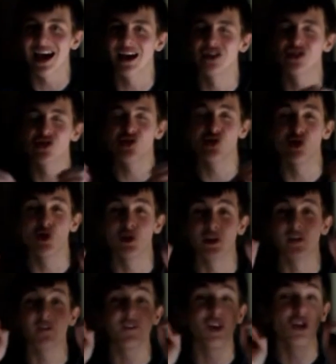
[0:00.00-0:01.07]
and
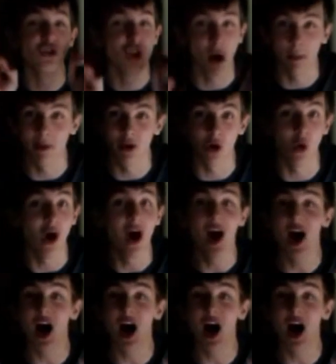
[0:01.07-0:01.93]
truly phenomenal?